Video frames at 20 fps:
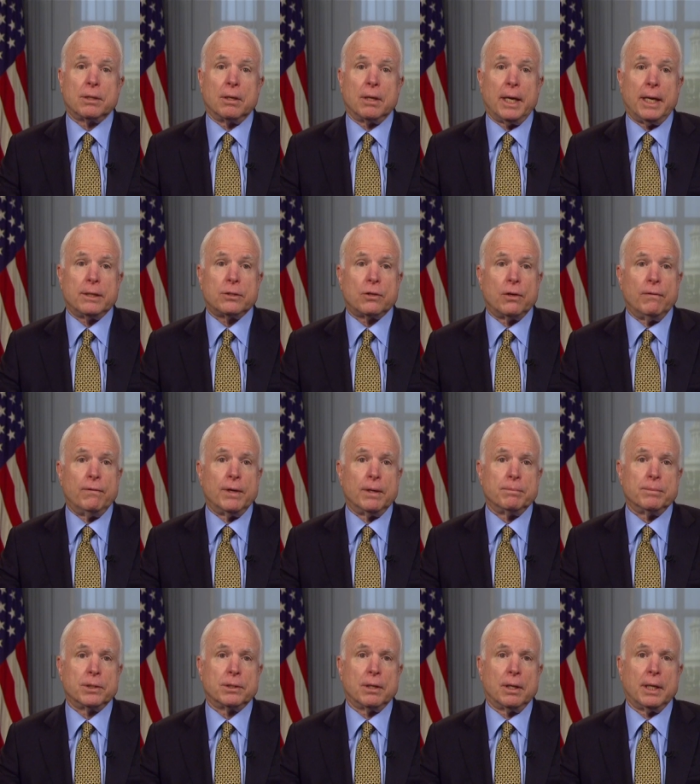in last
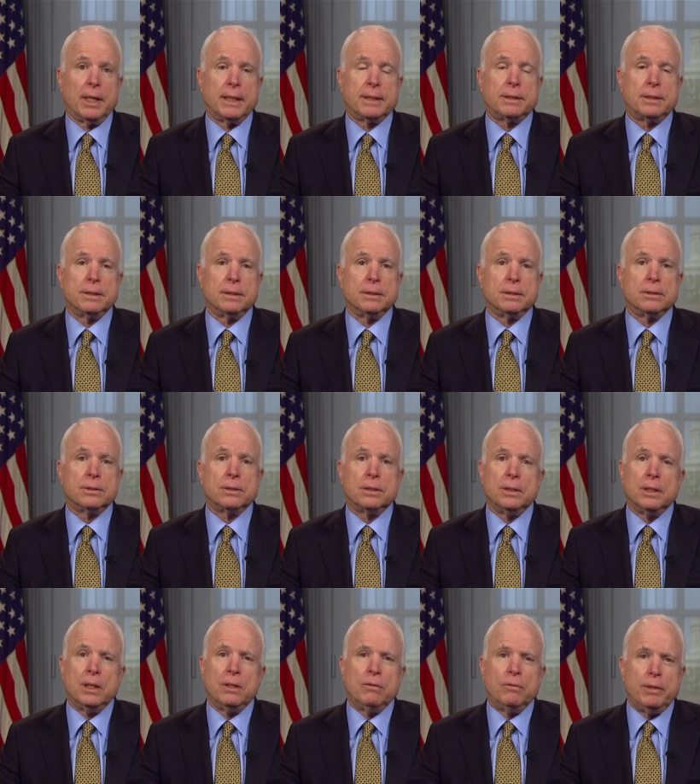November's elections,
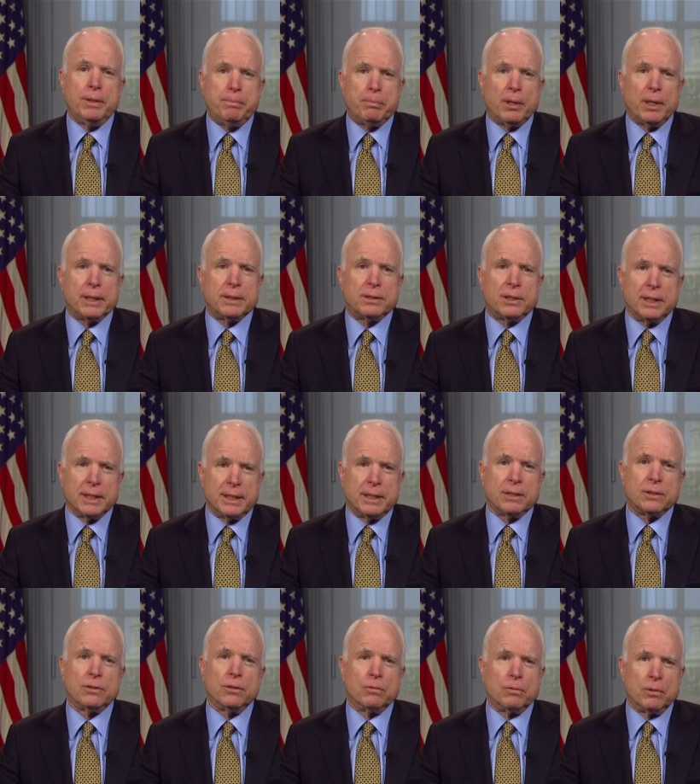we pledged to
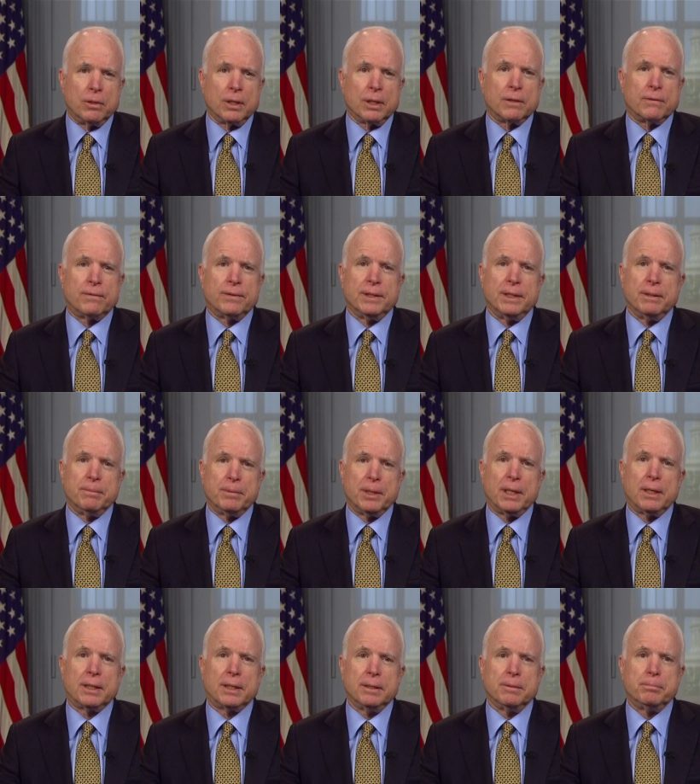get to work for the
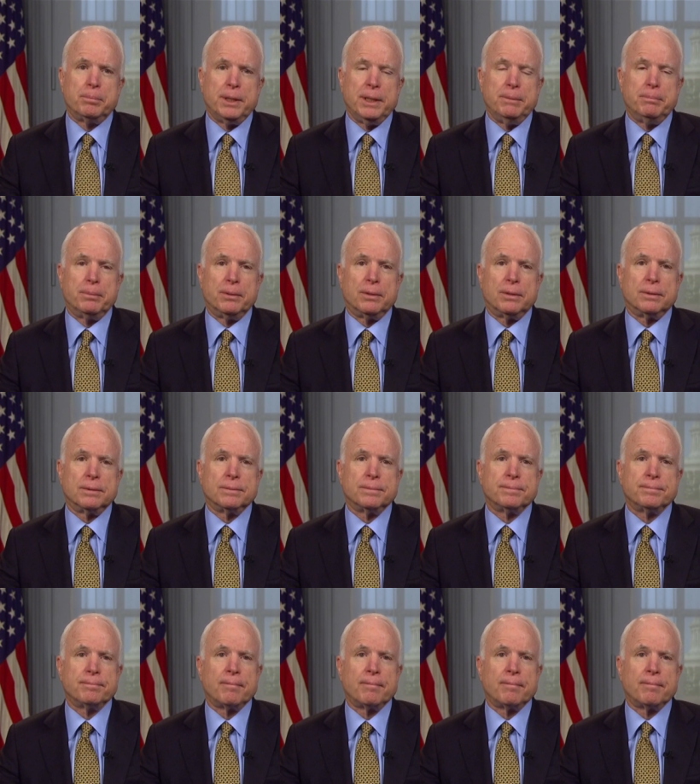American people.